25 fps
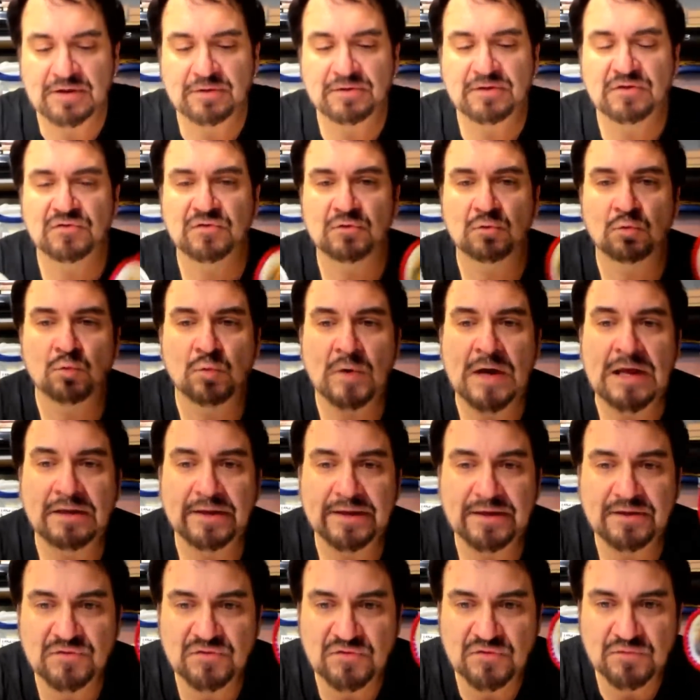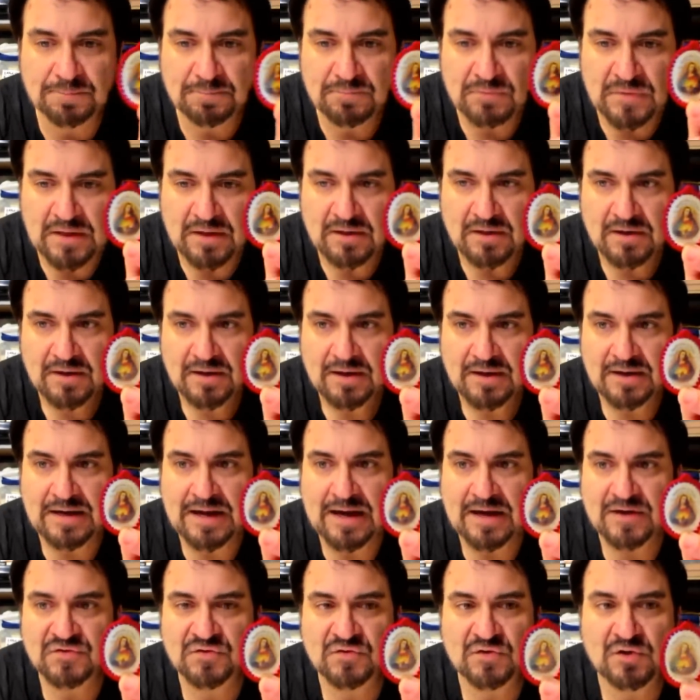Now, these are relics it
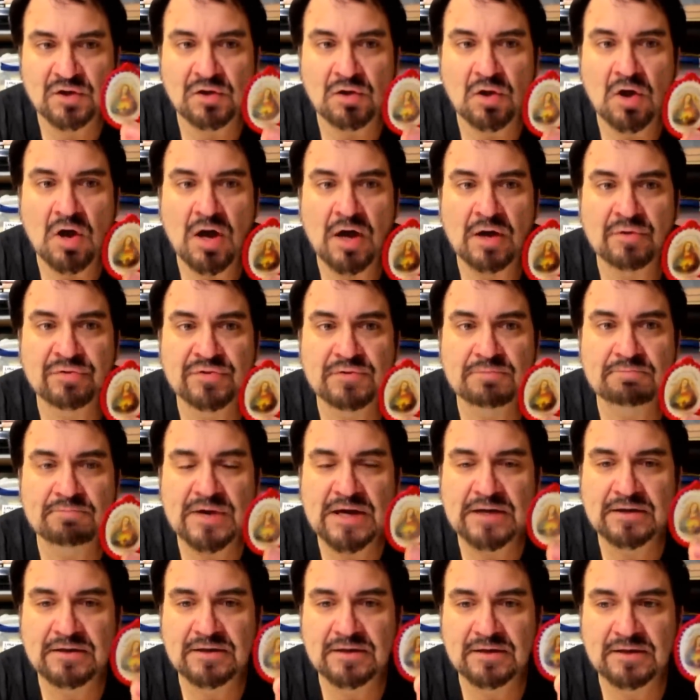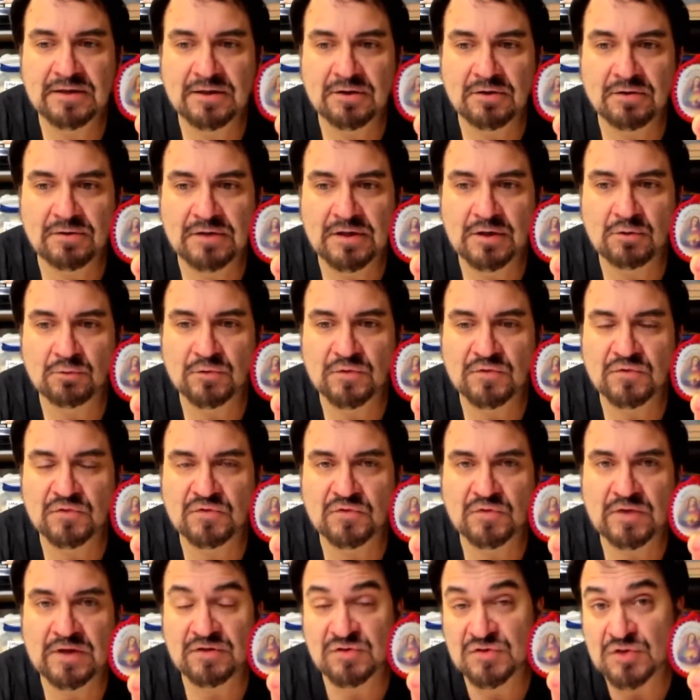has cloth embedded in here that
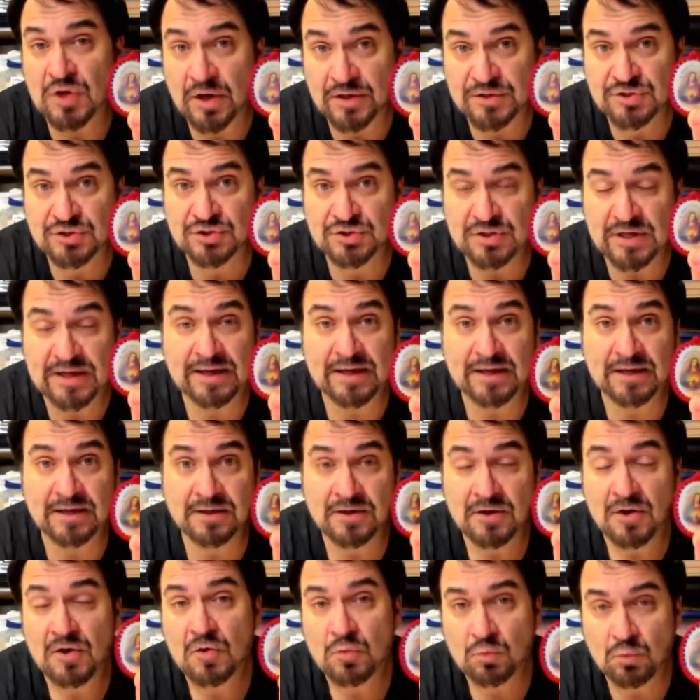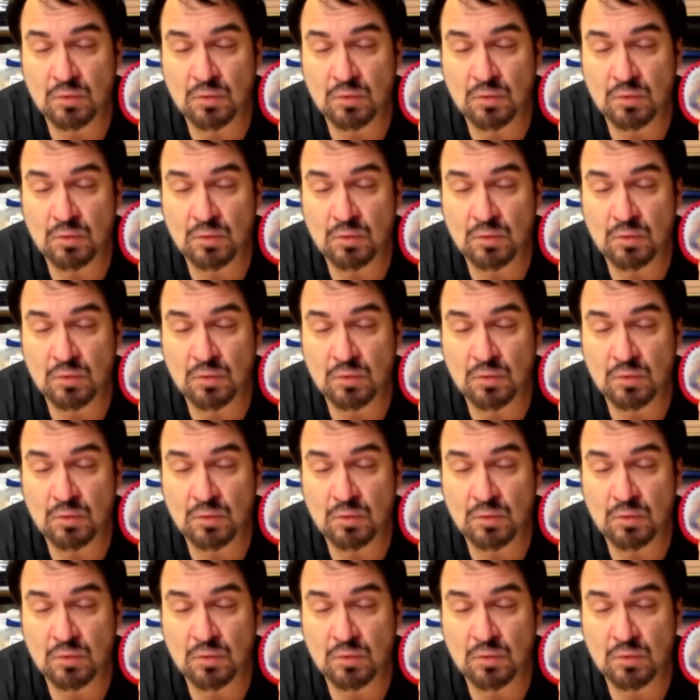was that touched a